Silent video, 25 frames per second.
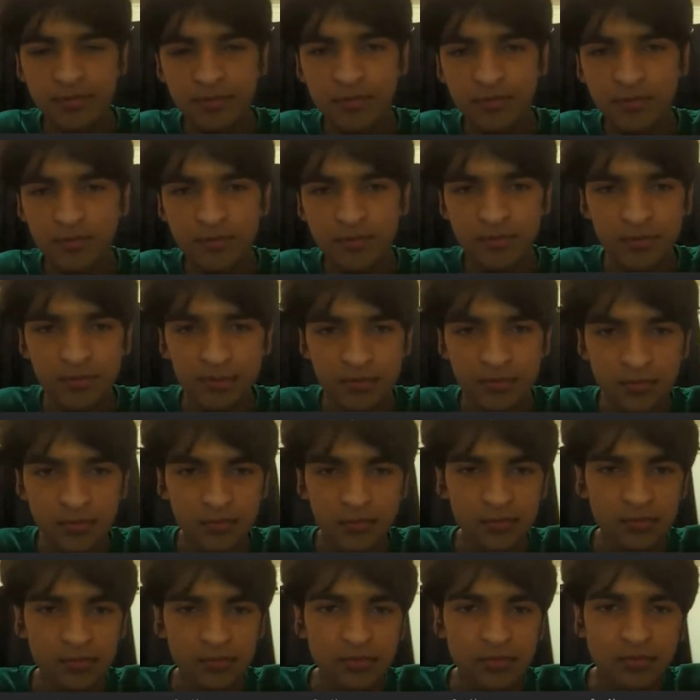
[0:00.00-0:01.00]
Evolved.
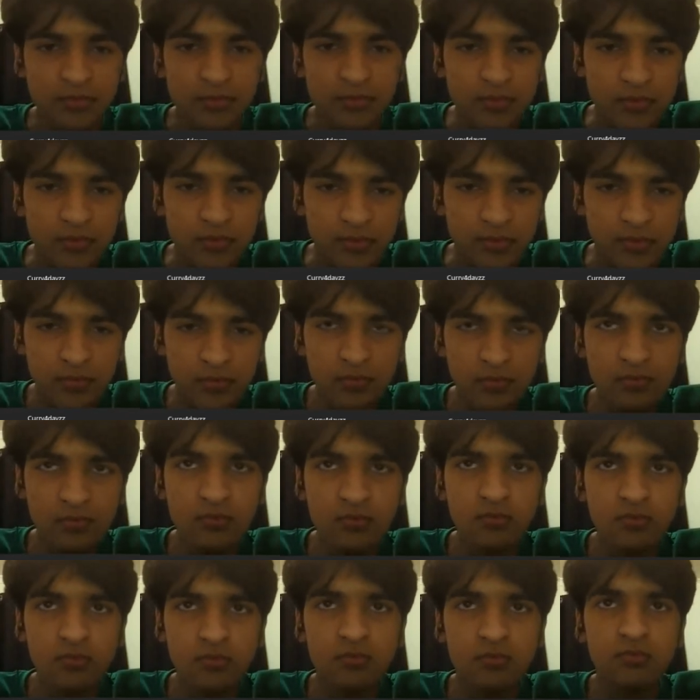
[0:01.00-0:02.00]
So it's really a
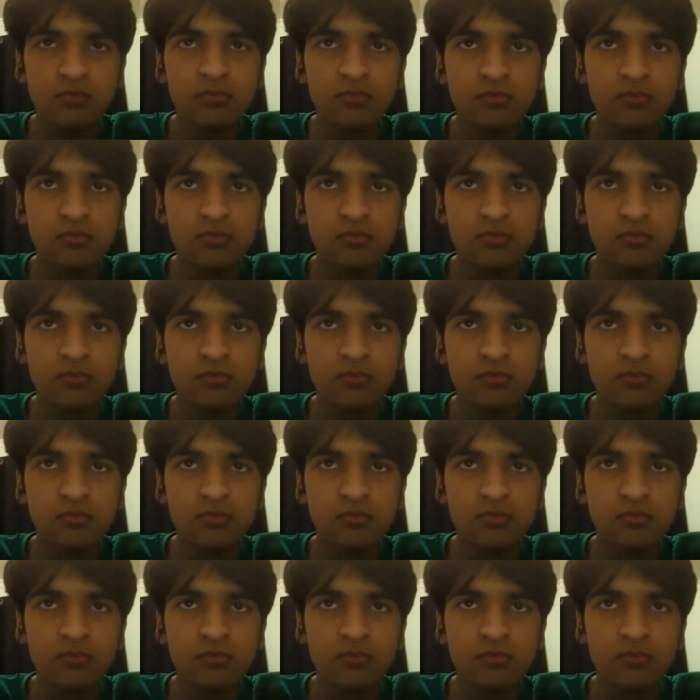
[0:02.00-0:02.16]
shock to